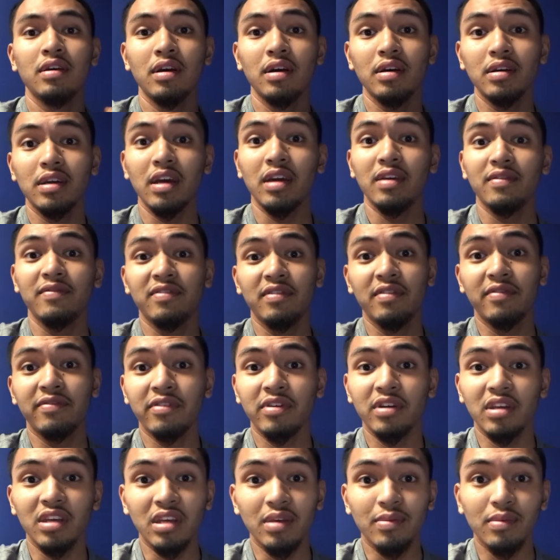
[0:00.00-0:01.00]
again, feel
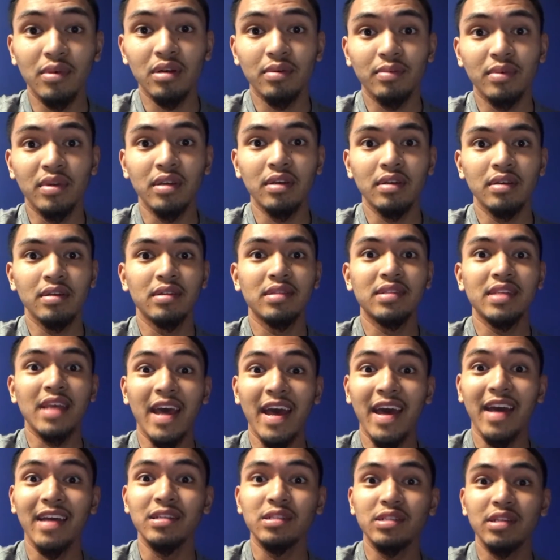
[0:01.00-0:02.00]
free to email me. It's
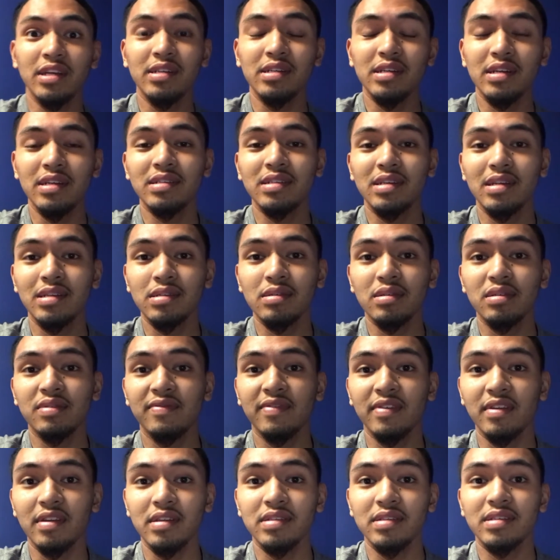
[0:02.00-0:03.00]
at
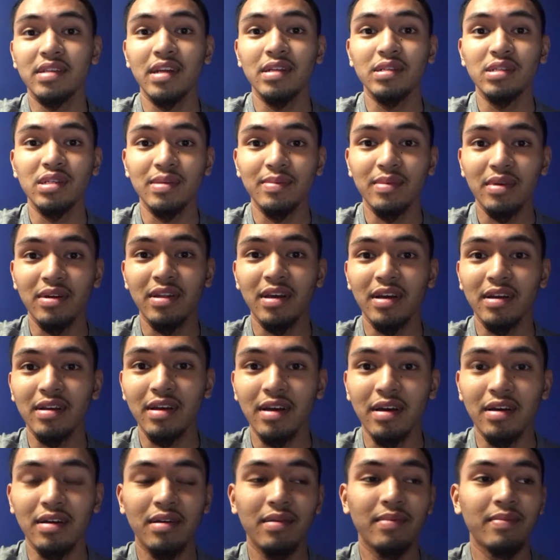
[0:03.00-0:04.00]

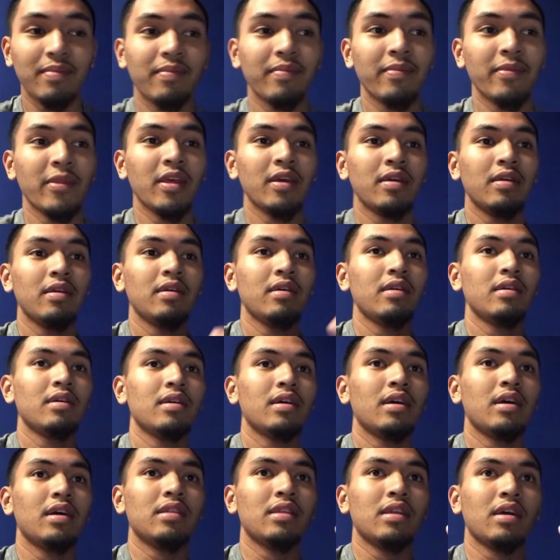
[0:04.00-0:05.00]
jjsantosfitness@gmail.com.
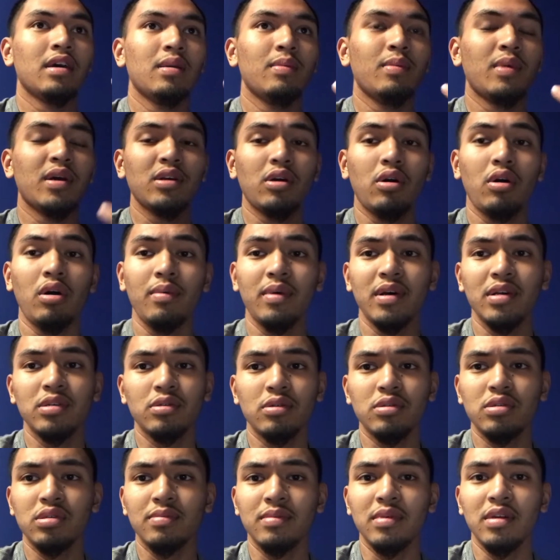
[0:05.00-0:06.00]
And then all my
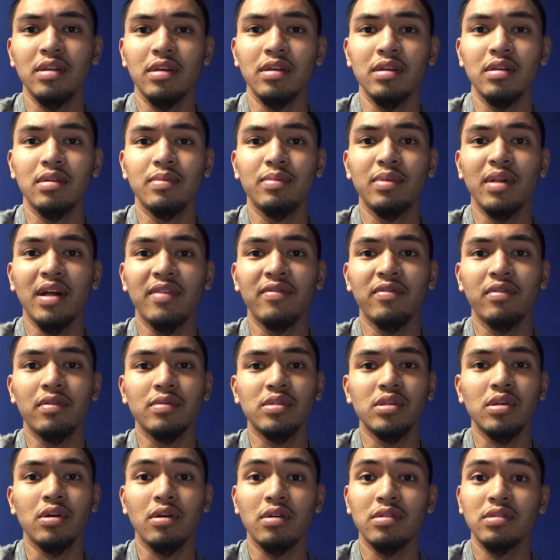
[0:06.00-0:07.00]
social media
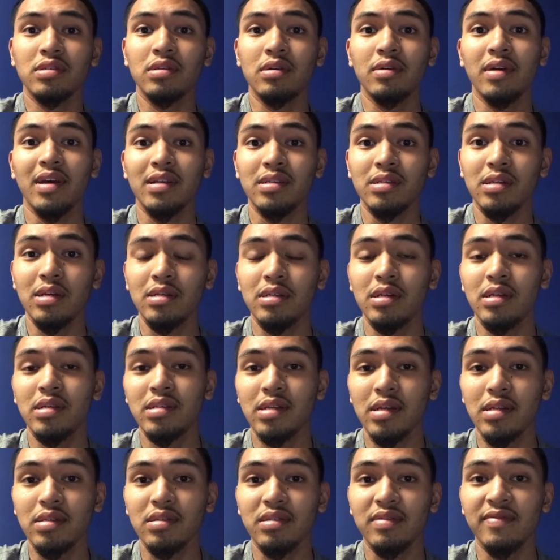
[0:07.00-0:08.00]
platforms are also at
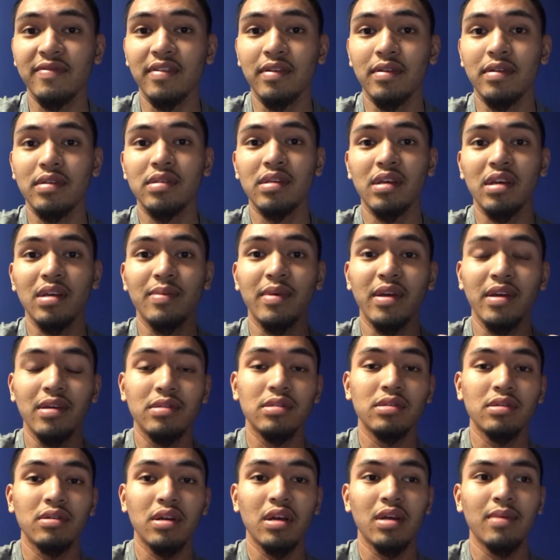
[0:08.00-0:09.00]
jjsantosfitness, like my
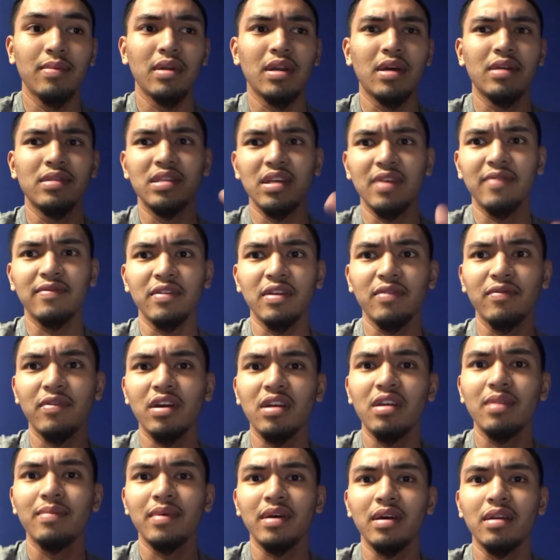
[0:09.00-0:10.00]
Instagram, and I'll definitely
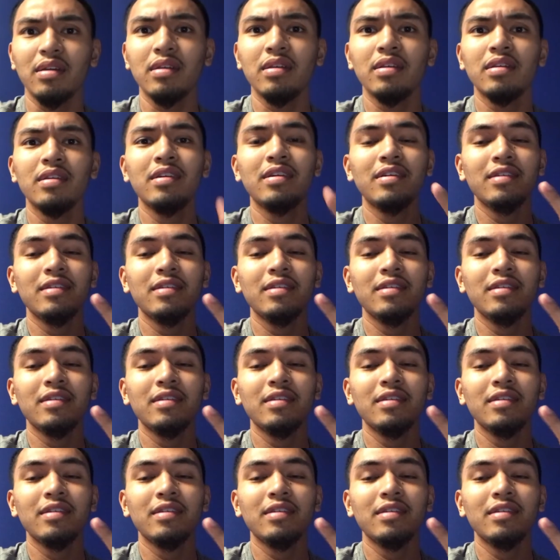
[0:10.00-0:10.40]
recommend